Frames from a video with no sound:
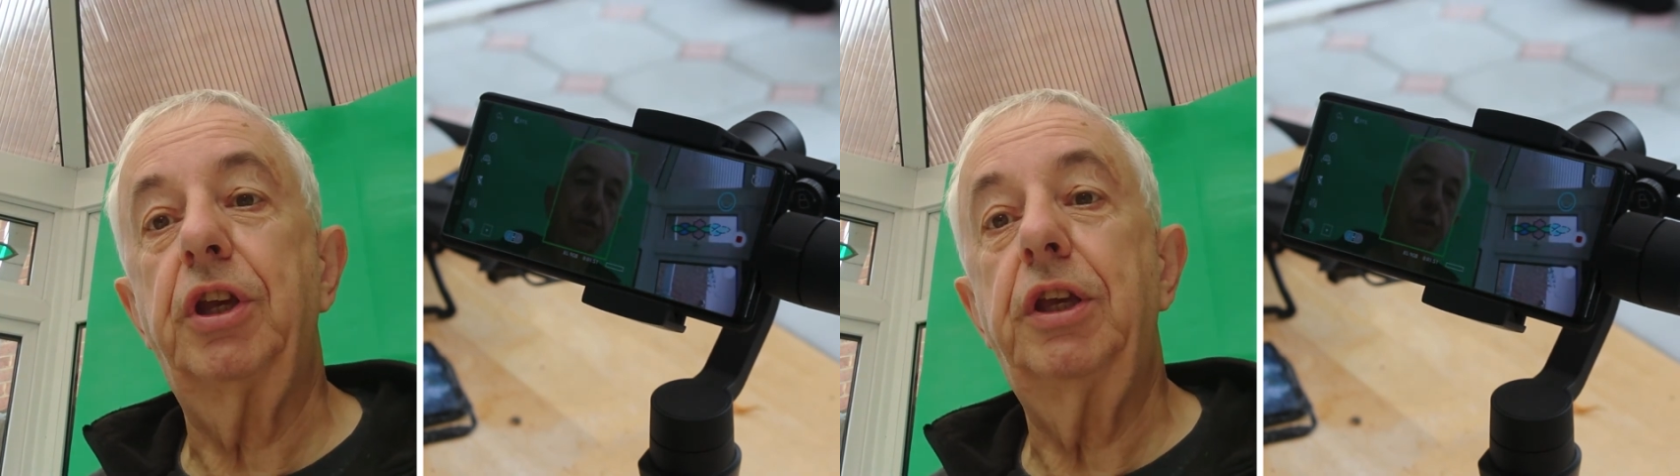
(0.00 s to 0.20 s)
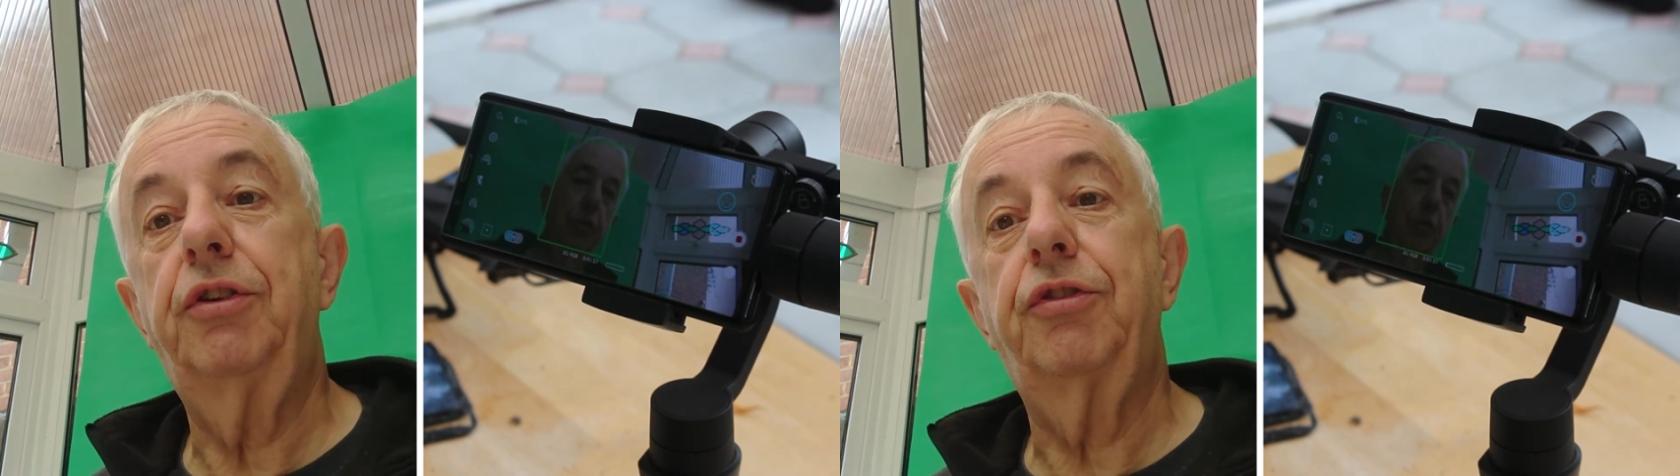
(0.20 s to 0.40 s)

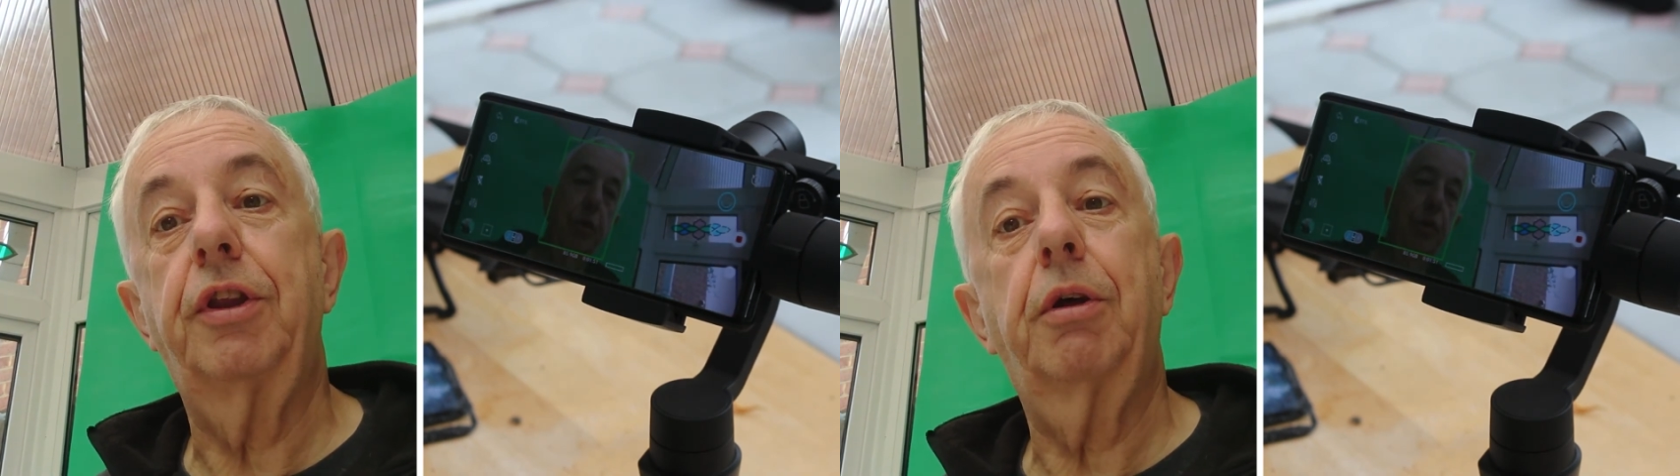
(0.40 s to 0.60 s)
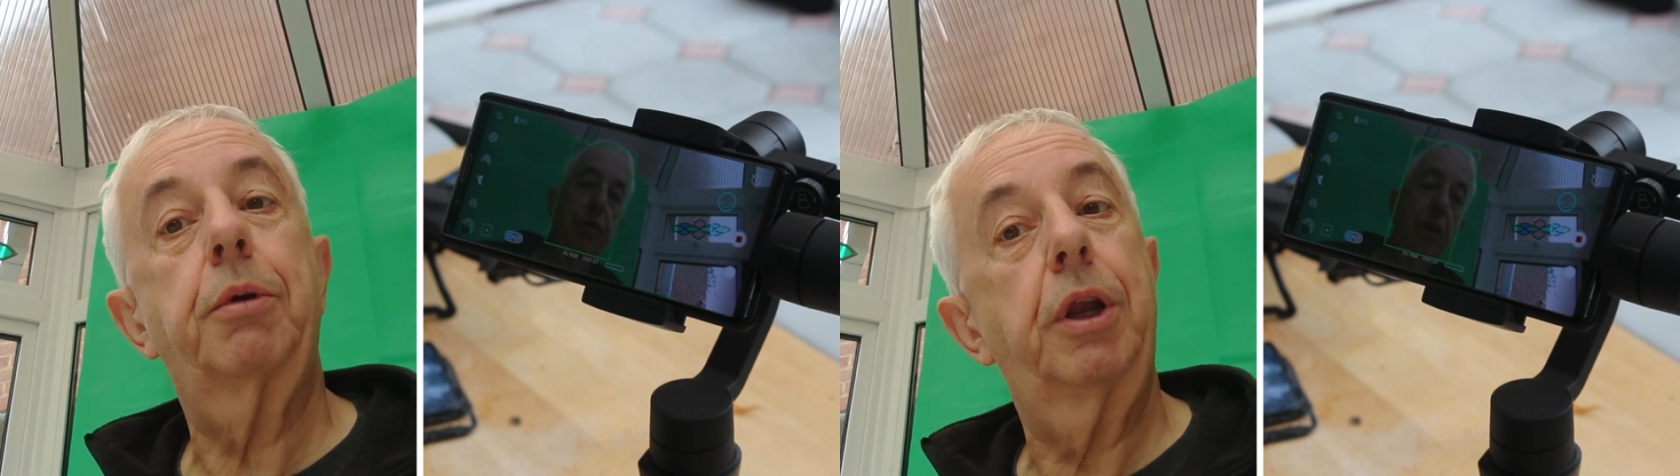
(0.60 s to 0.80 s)
is that
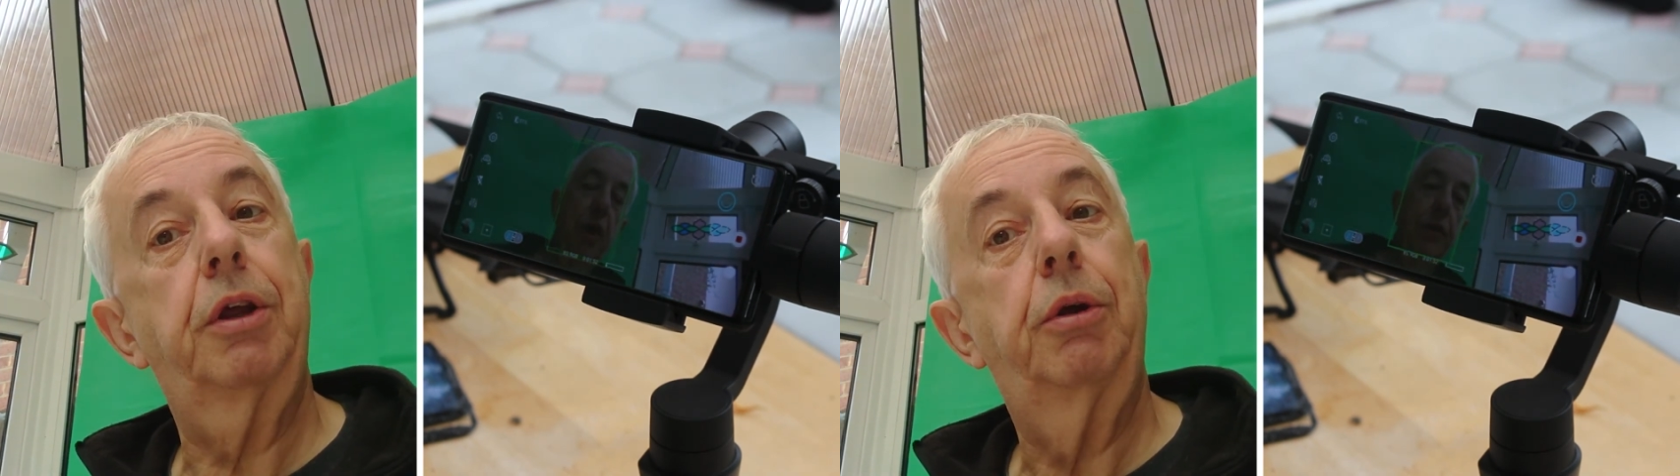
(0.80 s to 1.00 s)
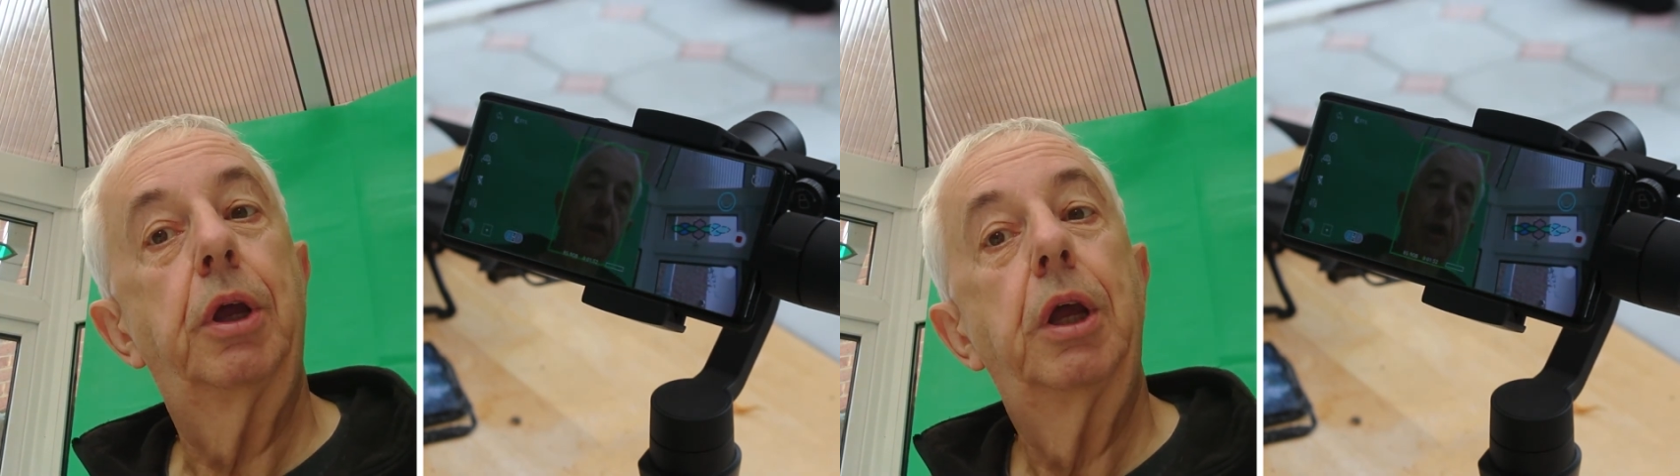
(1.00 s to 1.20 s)
I'm going to